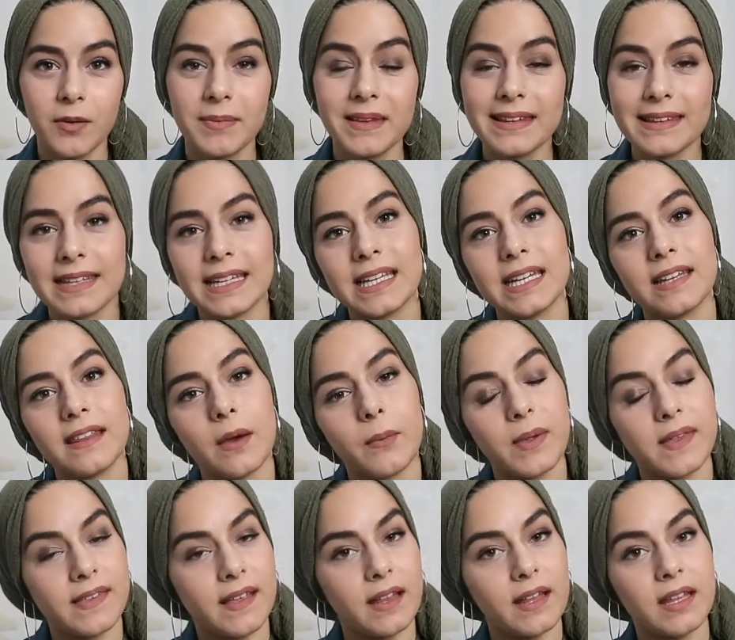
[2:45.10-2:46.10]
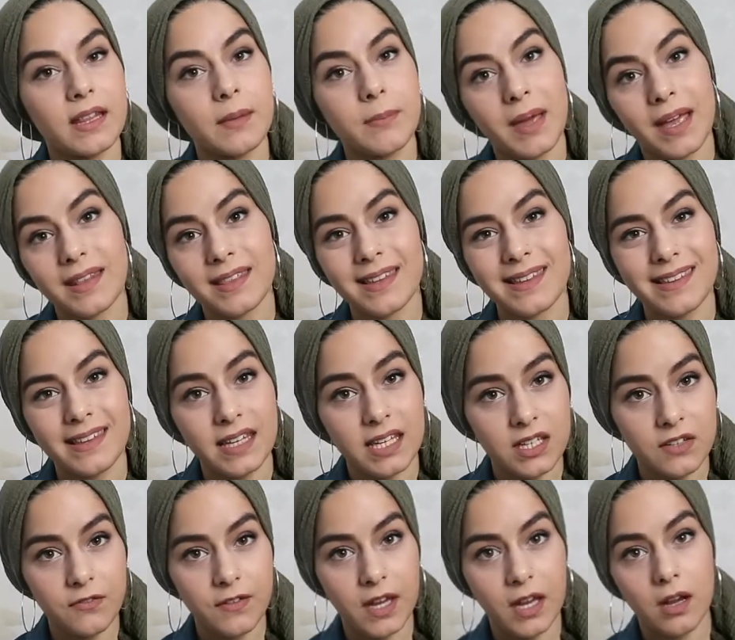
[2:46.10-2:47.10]
this lady that was selling them at this
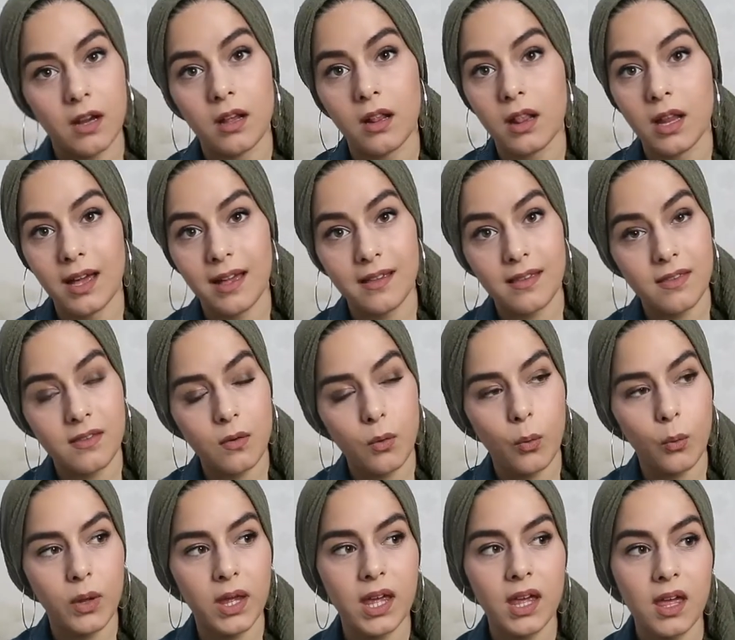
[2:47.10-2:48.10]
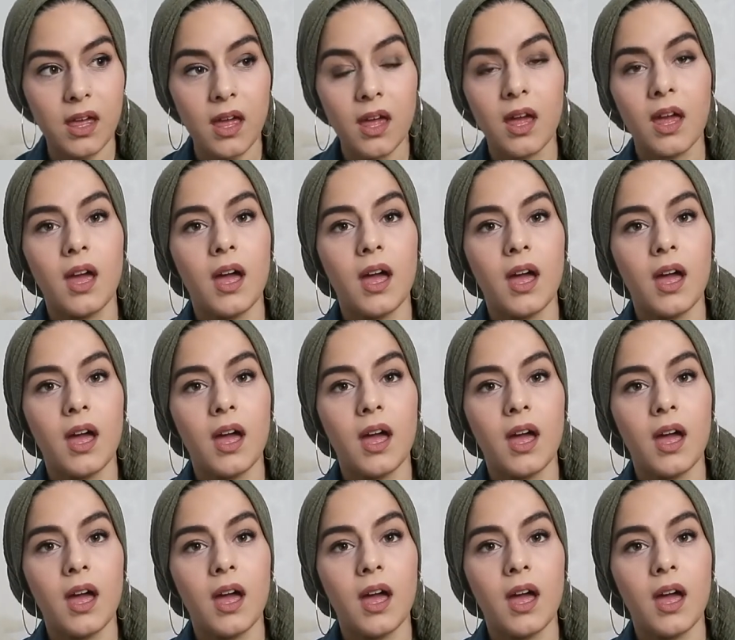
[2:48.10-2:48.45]
Eid fair last week,